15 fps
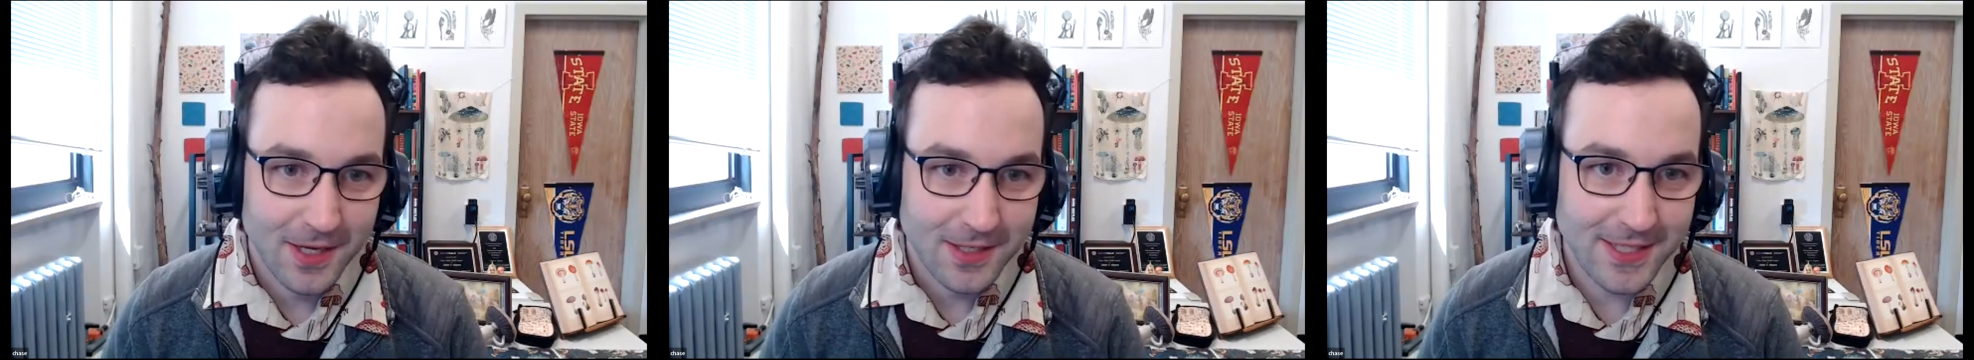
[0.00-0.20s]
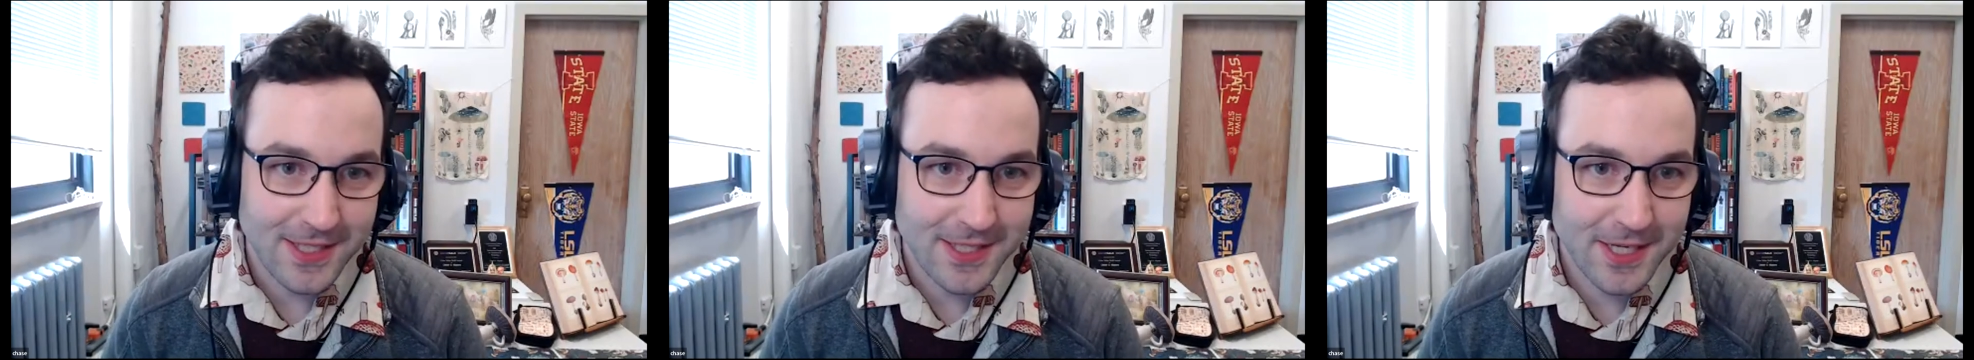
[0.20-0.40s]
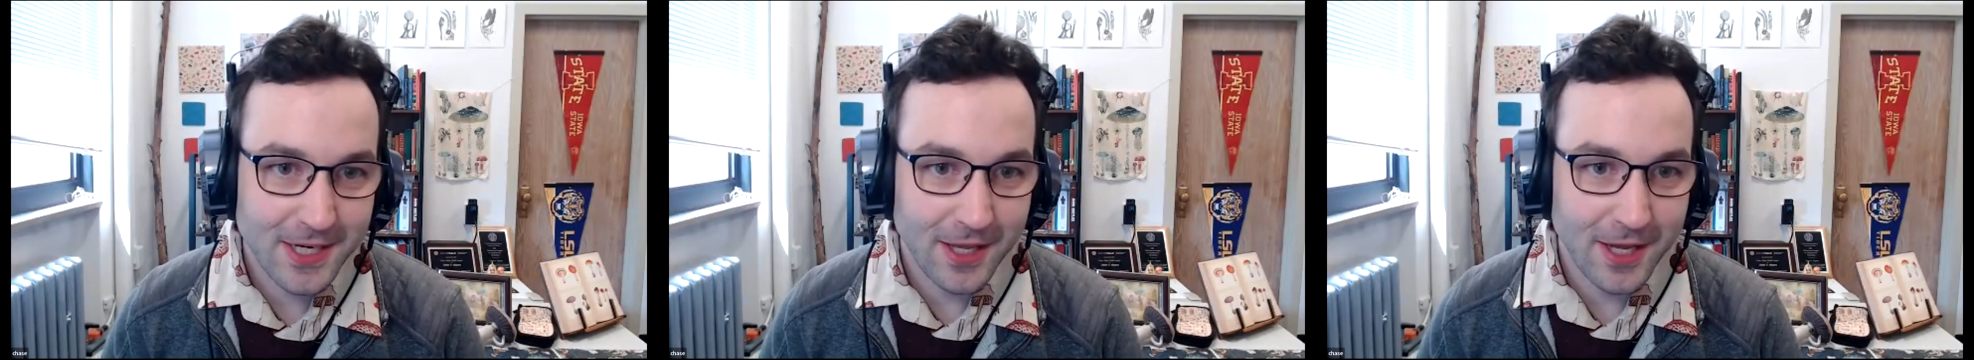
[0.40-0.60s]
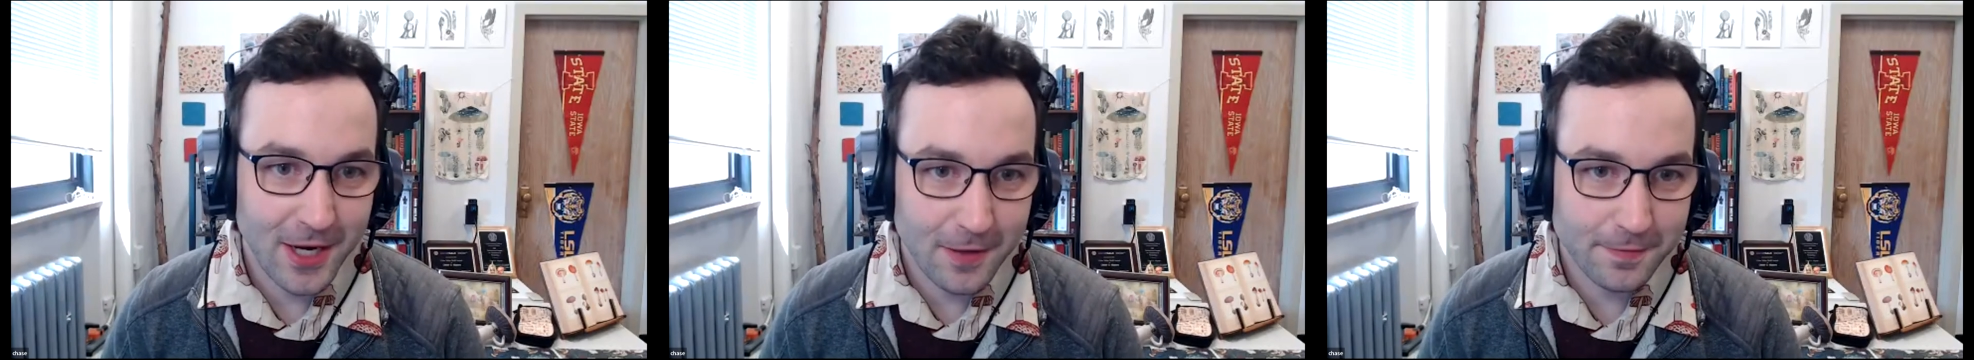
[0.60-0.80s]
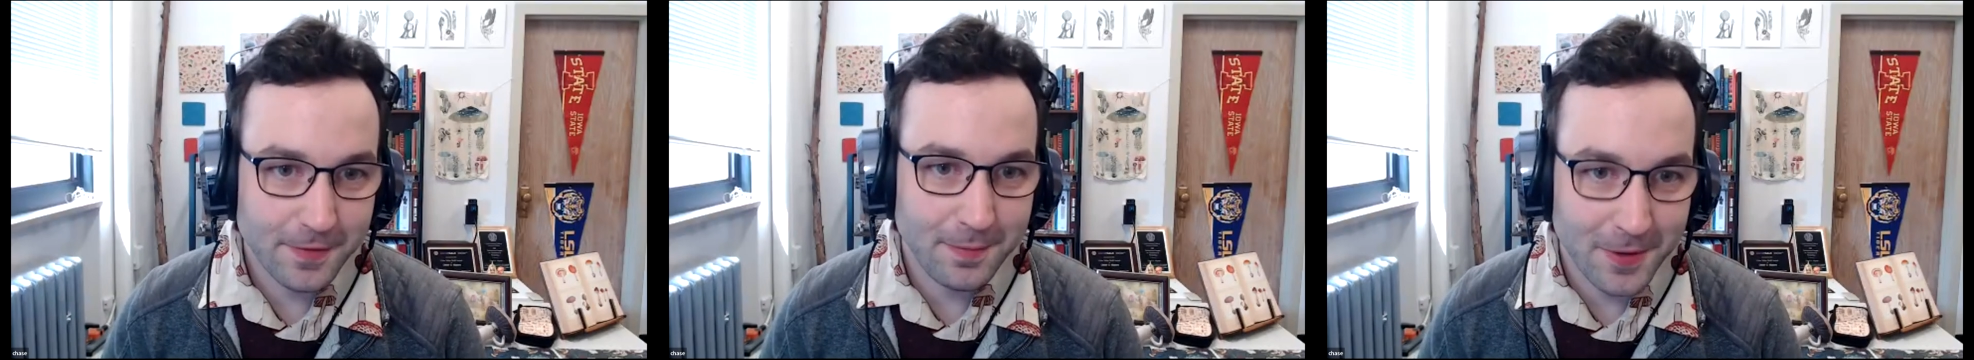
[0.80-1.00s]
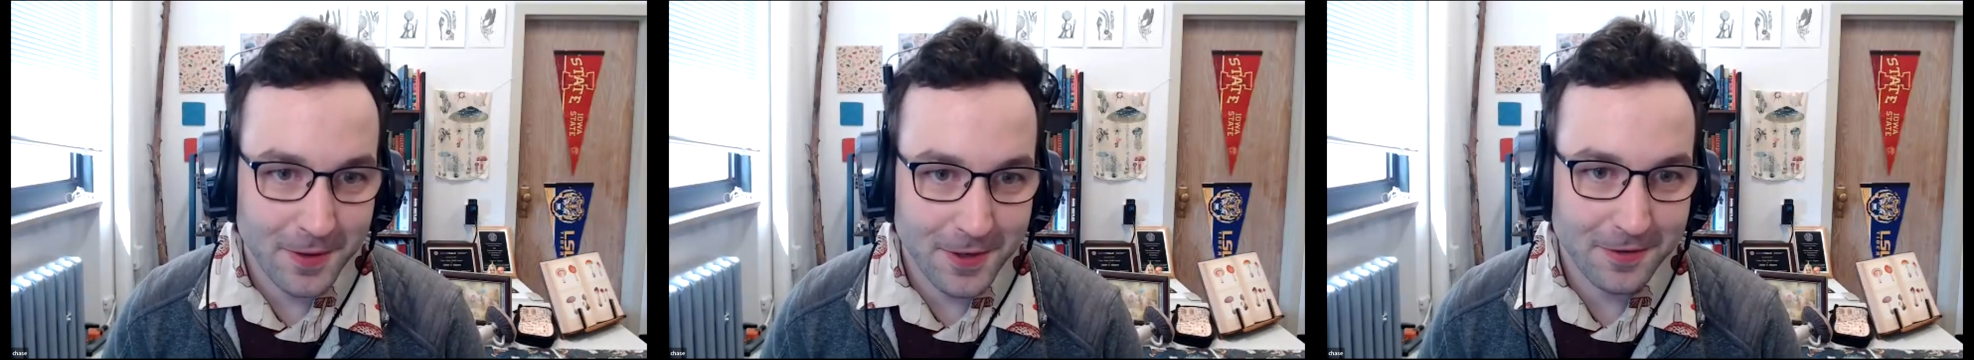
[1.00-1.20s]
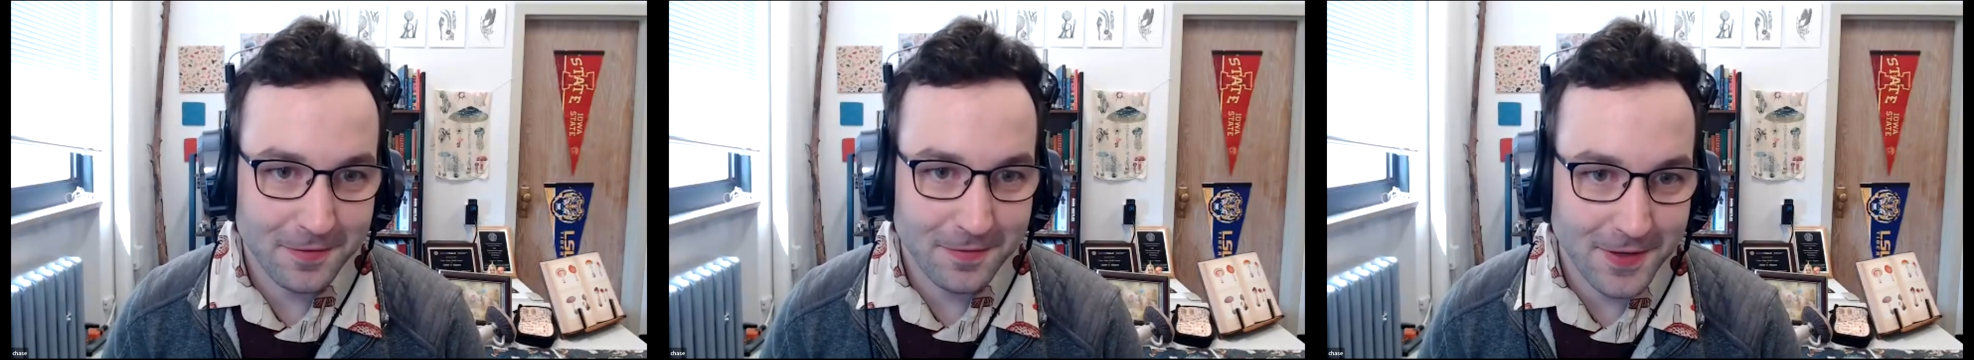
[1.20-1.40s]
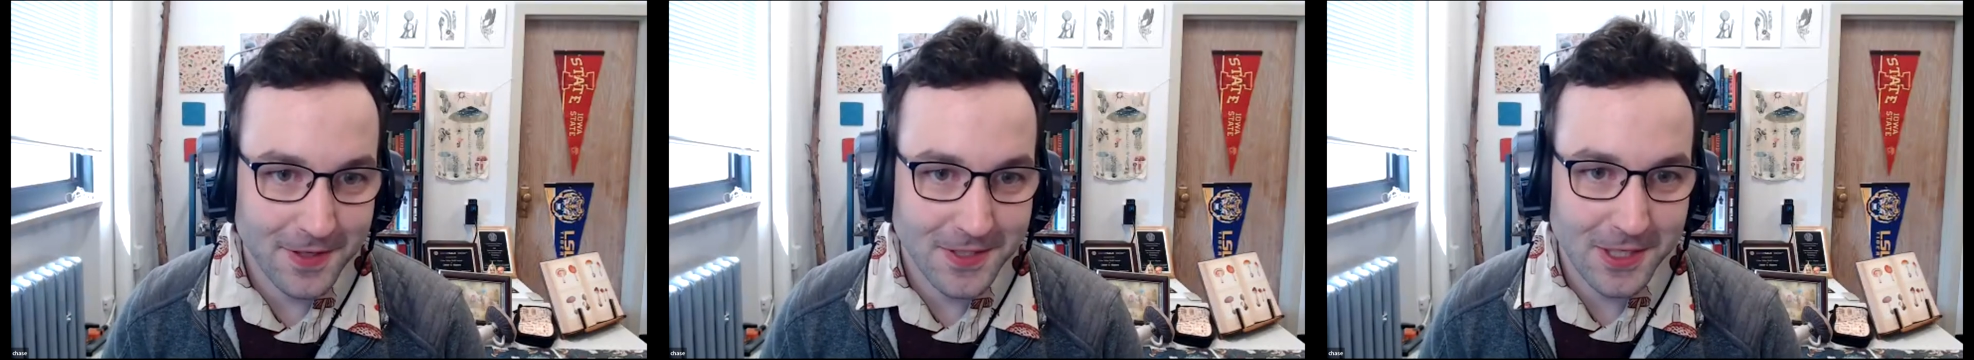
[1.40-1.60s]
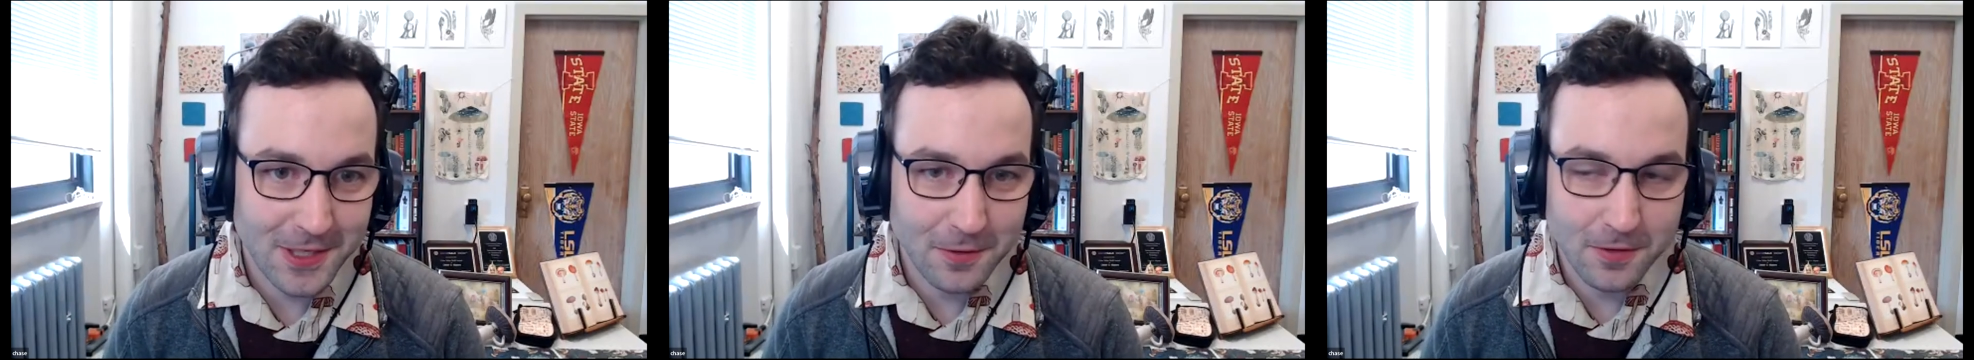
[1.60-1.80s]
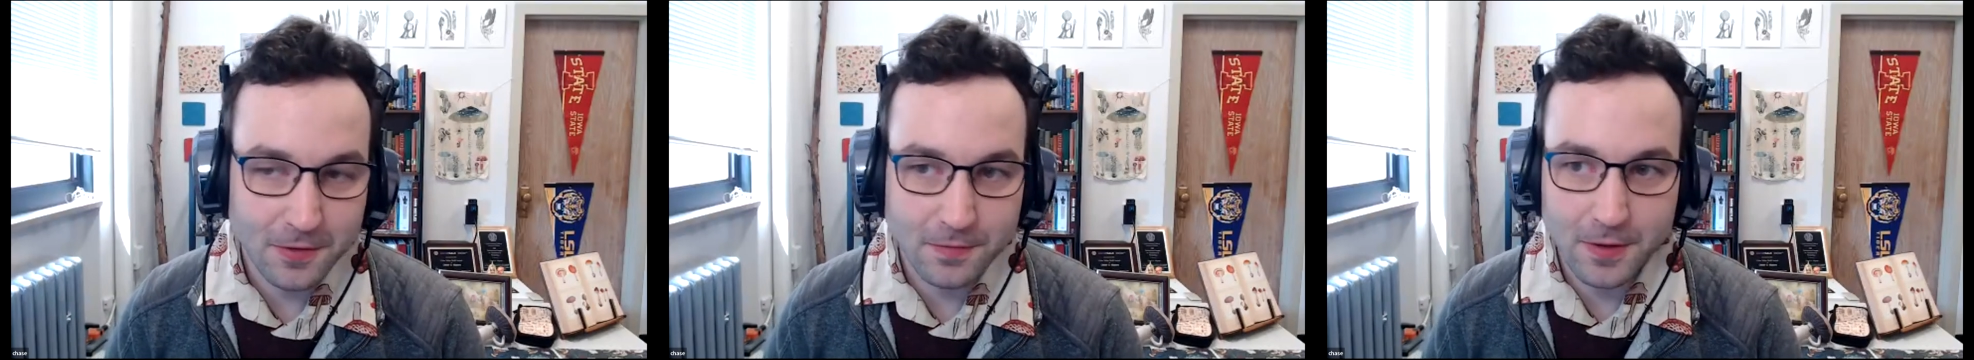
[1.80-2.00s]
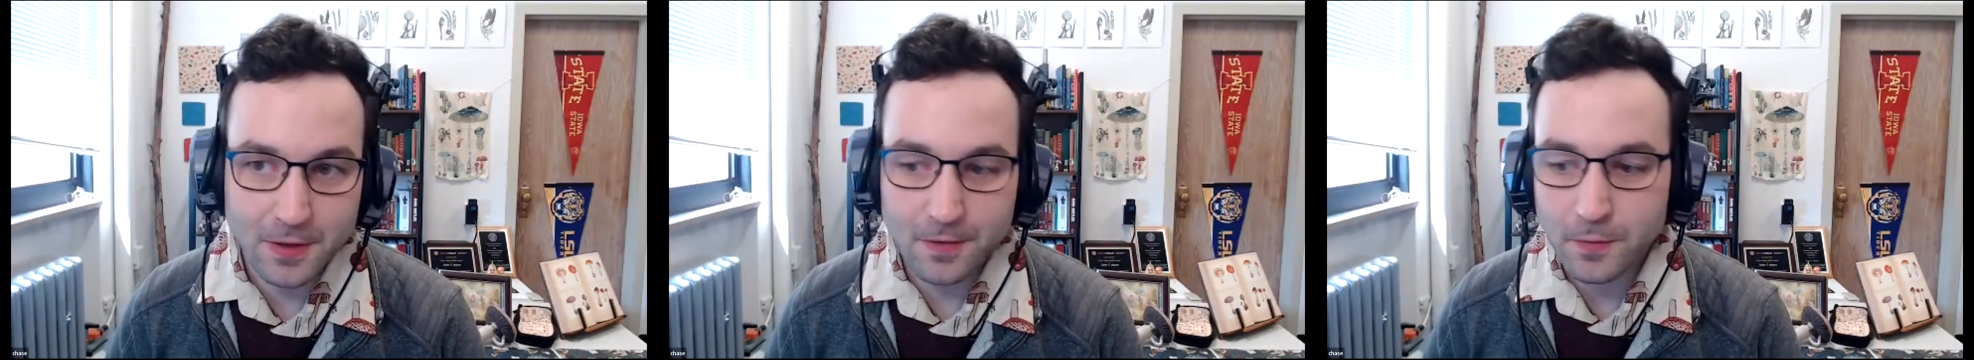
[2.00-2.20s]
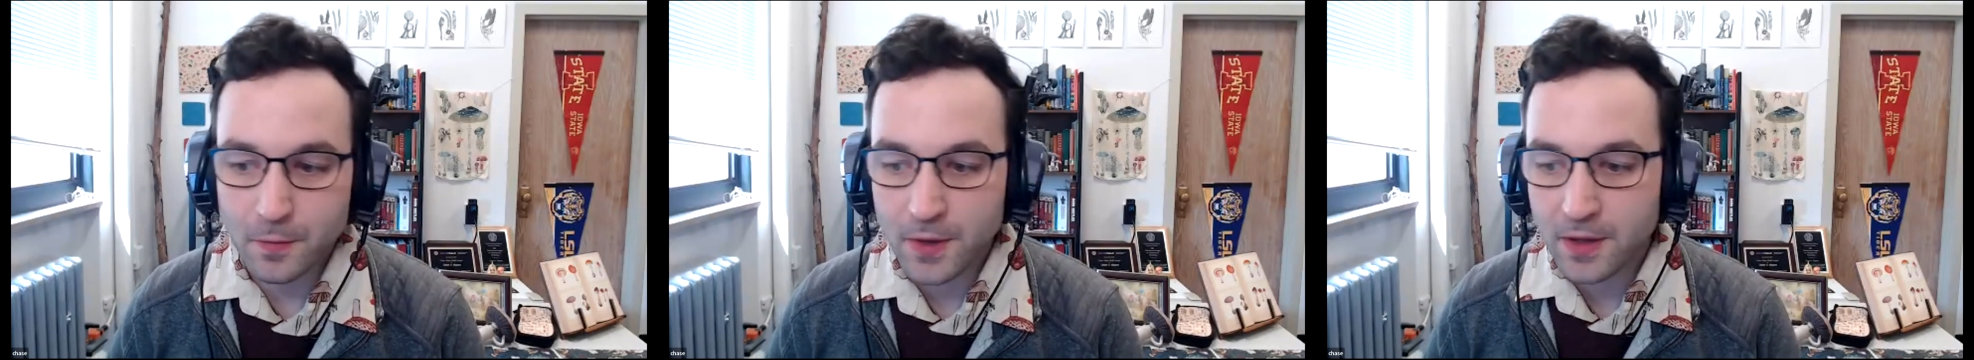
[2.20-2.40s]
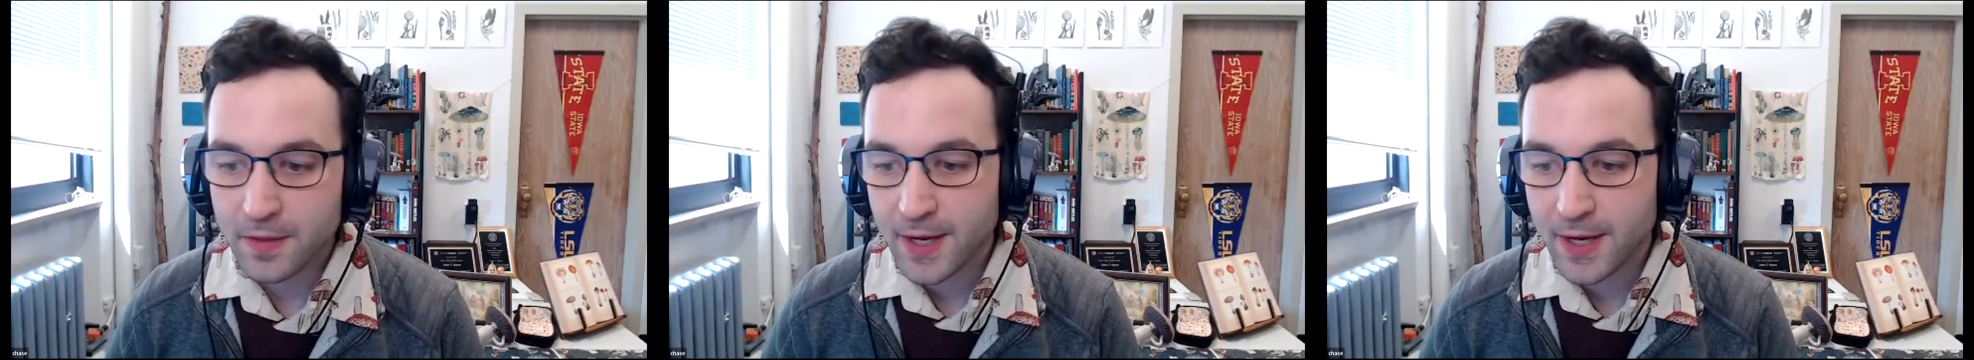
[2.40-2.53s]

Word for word: detail every part of this that you are involved with.